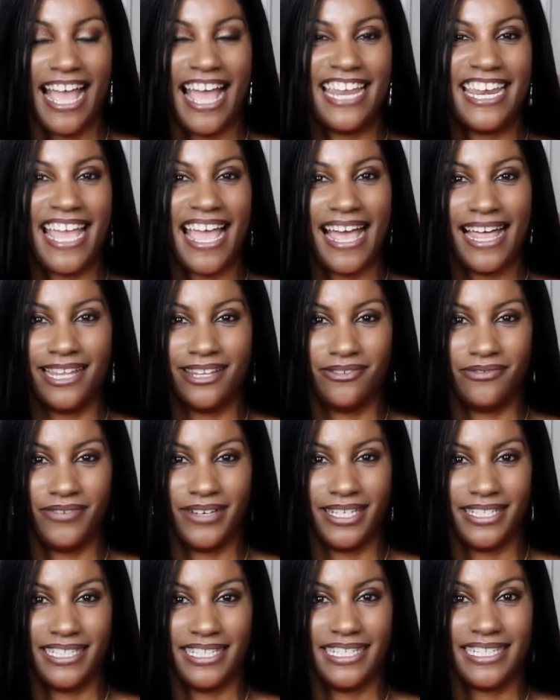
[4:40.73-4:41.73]
an
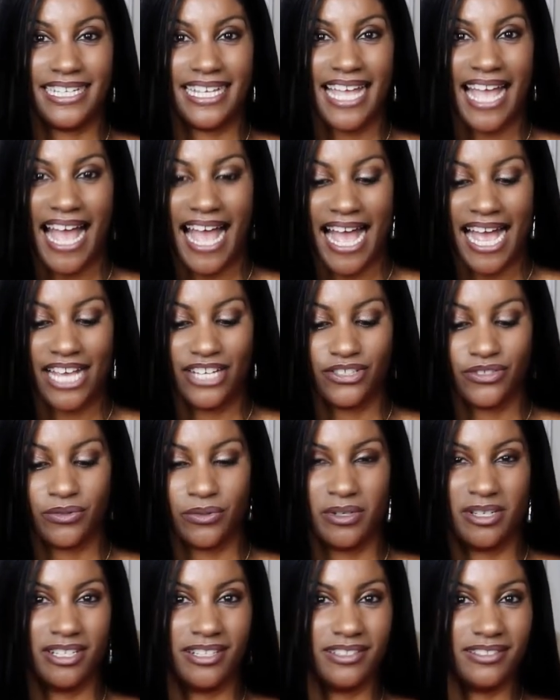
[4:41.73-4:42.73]
elevated
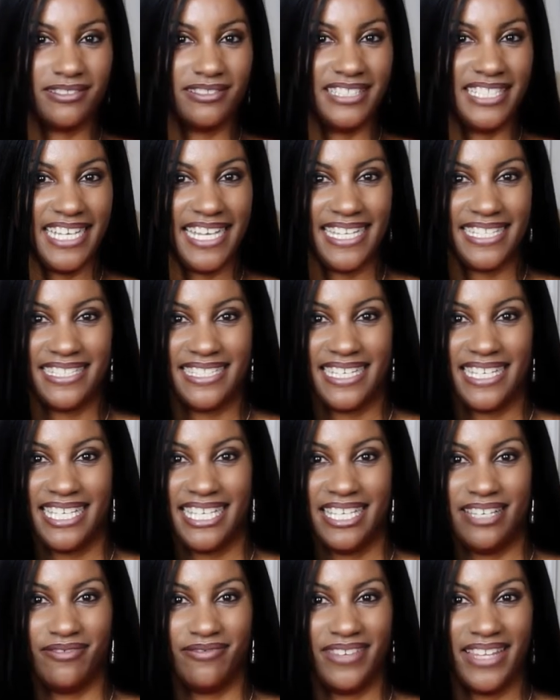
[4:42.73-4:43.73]
casual day
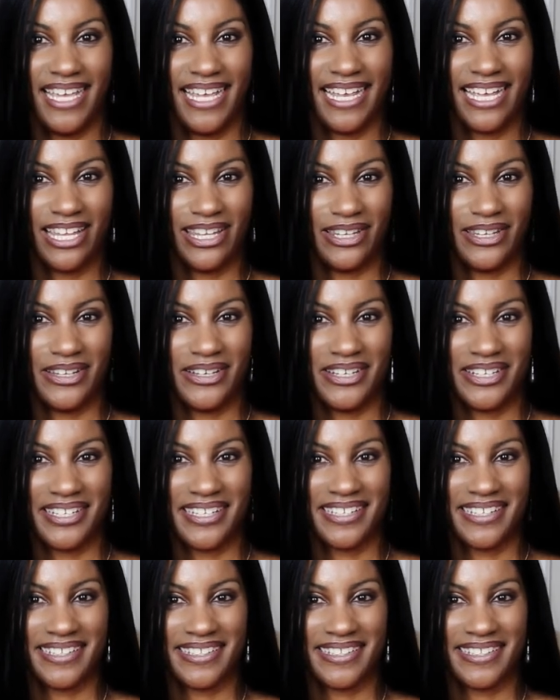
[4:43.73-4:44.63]
to evening look.